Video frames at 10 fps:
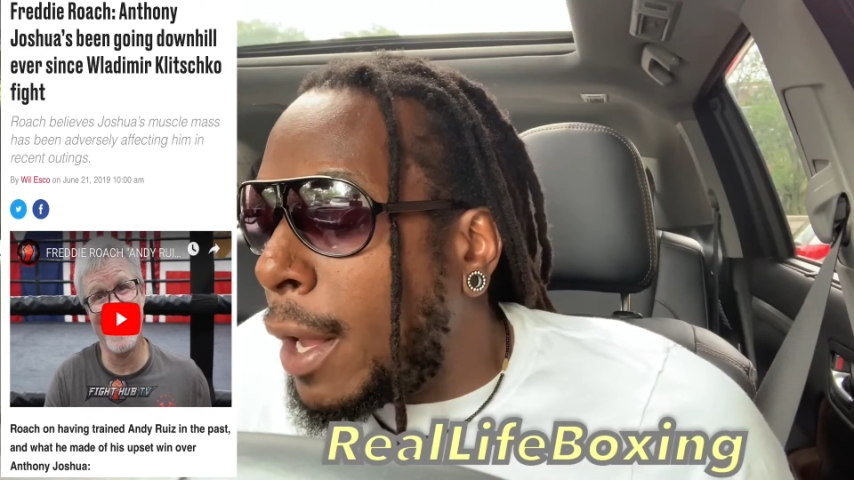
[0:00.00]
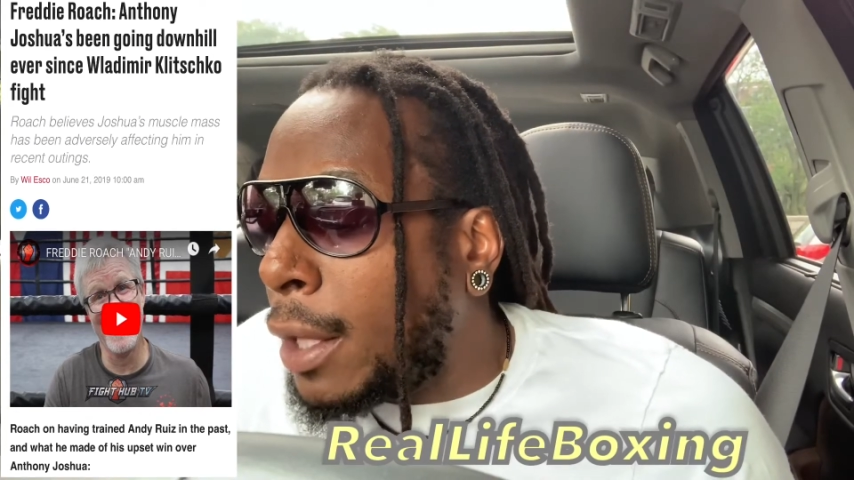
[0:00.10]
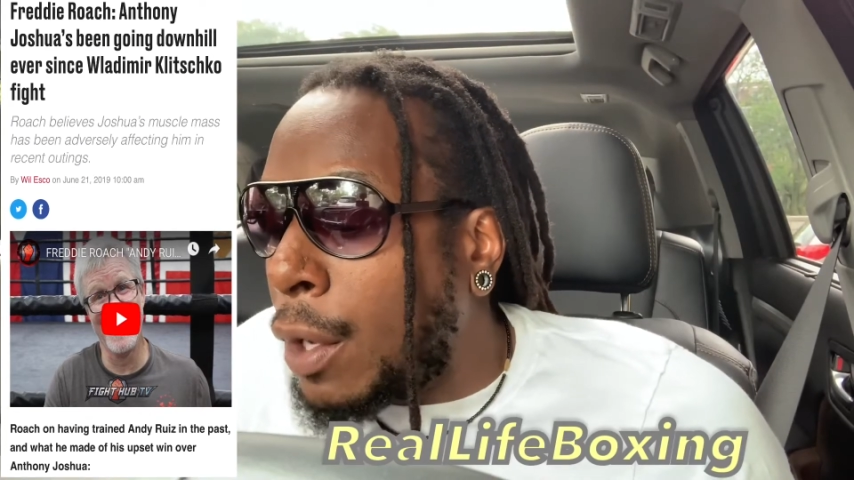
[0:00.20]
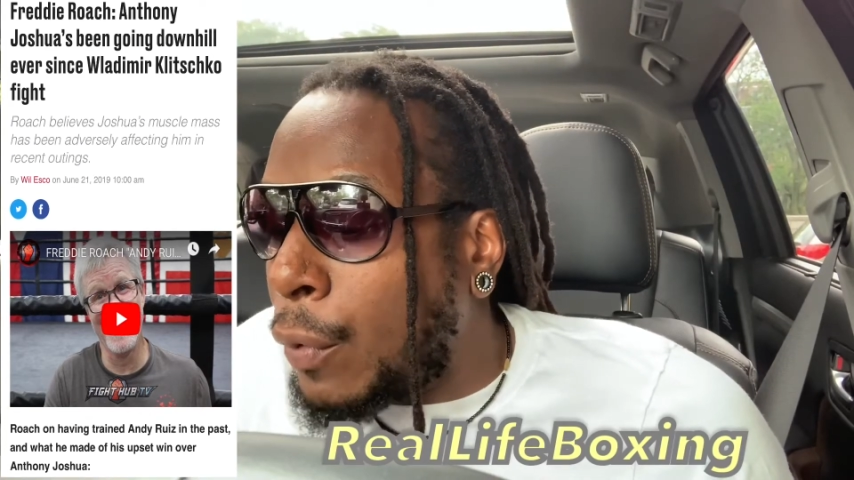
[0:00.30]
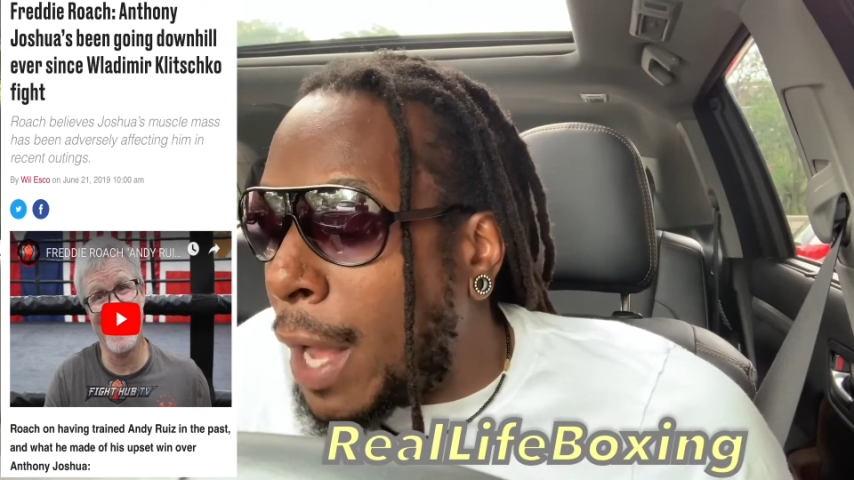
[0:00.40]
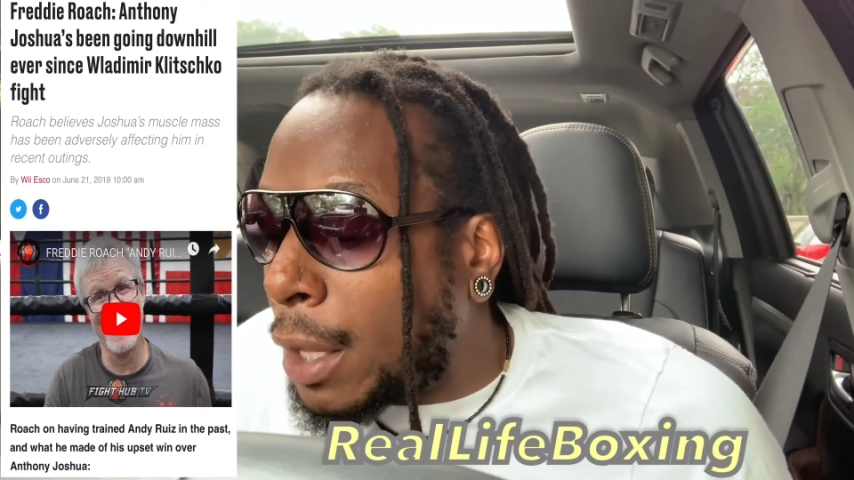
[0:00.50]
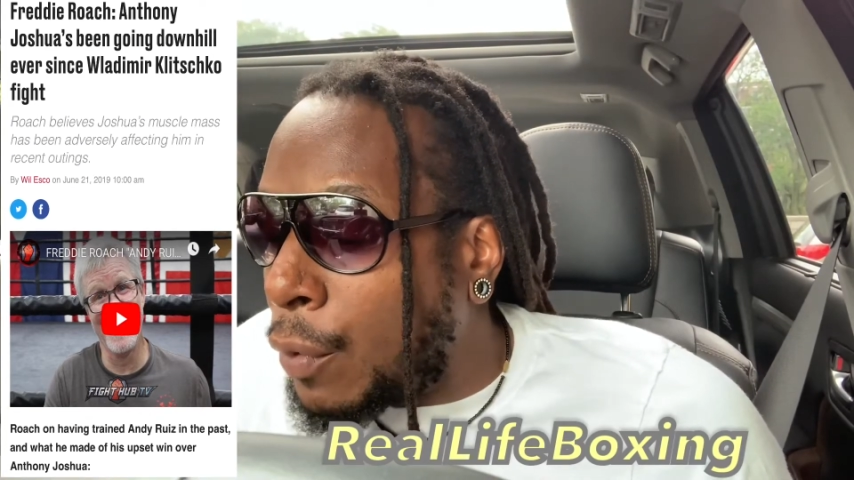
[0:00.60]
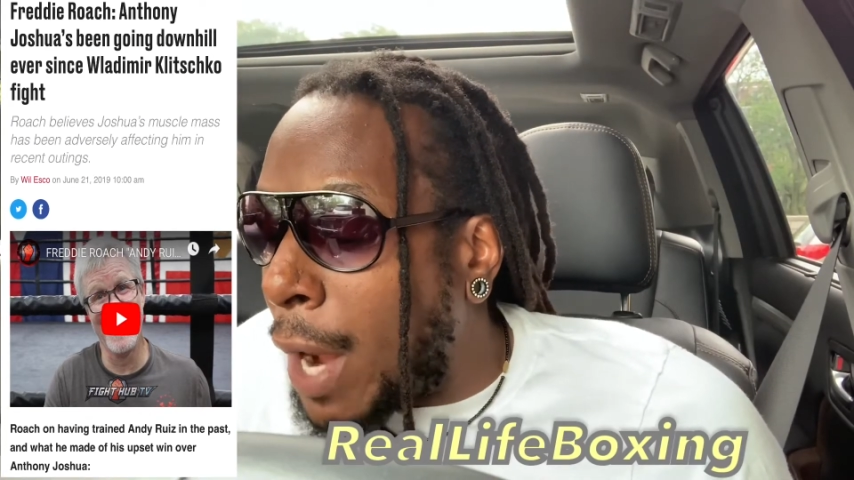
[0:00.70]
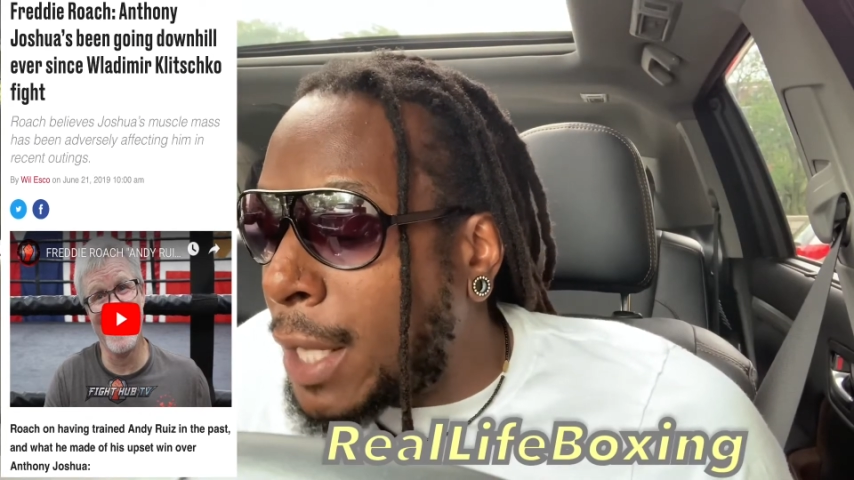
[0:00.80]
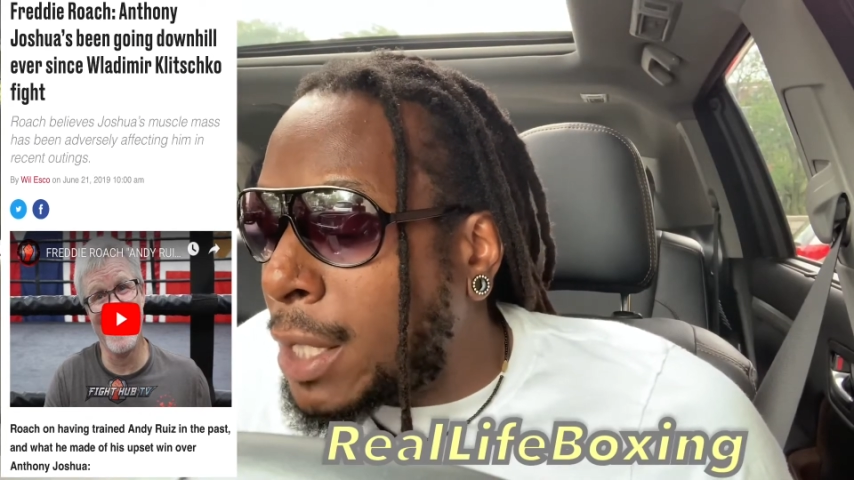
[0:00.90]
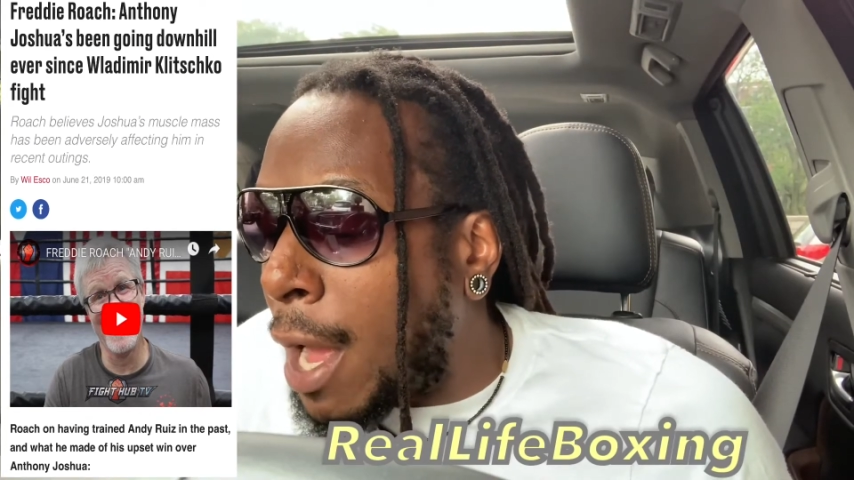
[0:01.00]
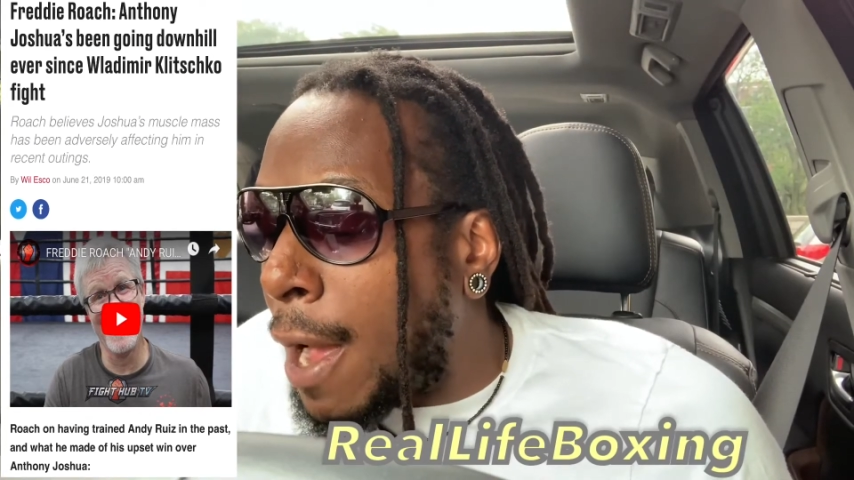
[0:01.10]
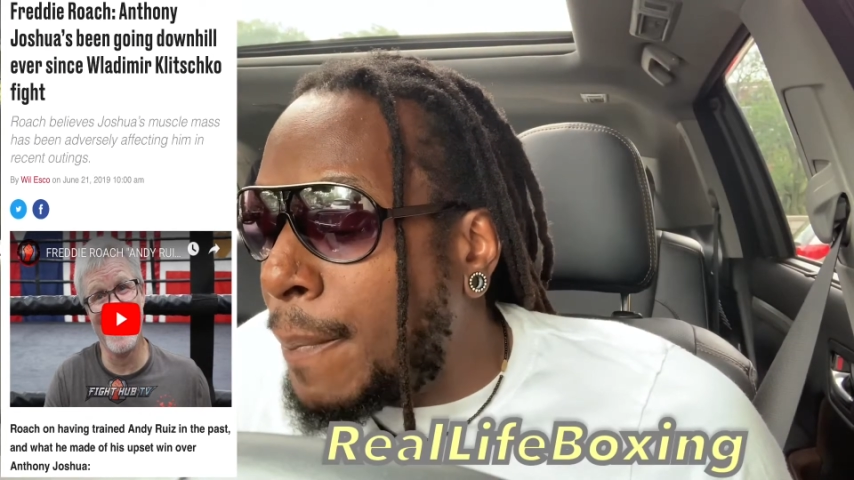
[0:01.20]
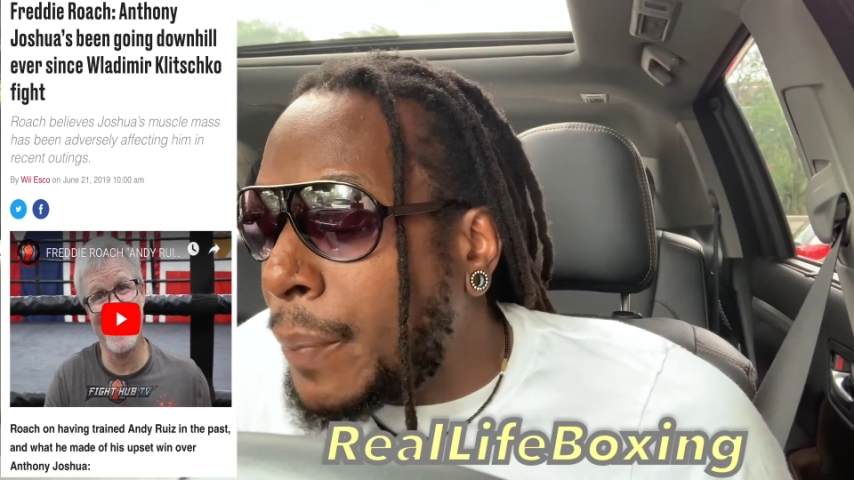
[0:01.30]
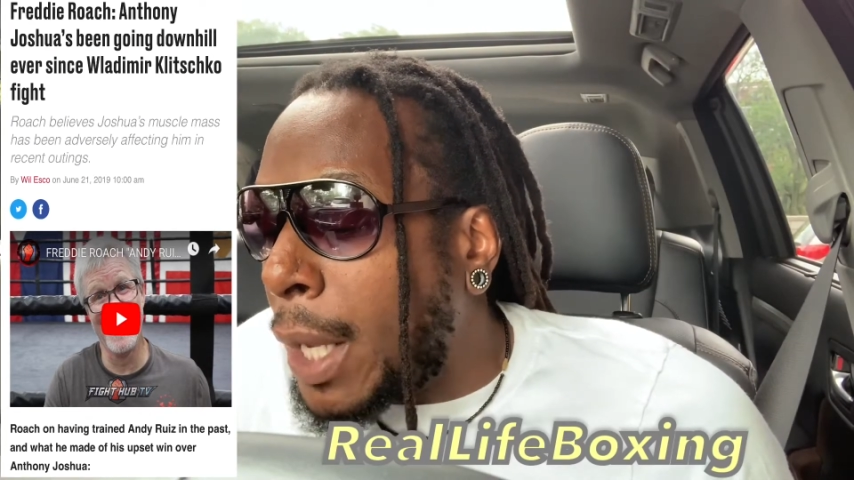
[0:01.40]
at the right
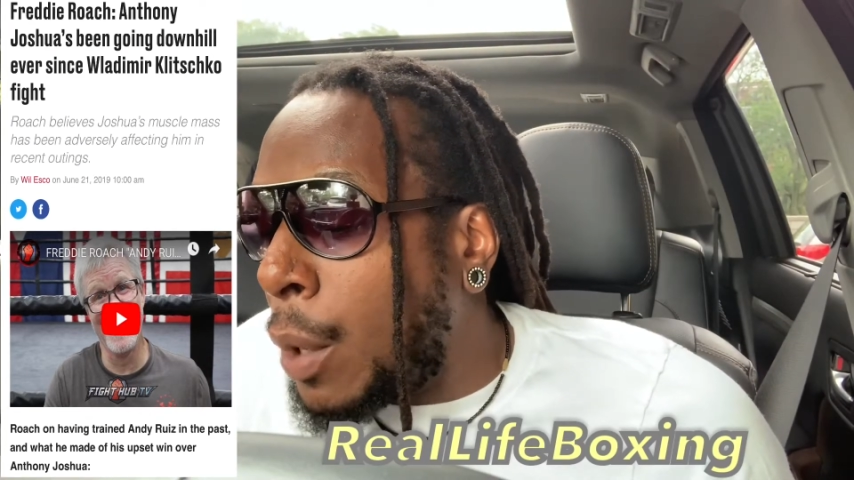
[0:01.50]
time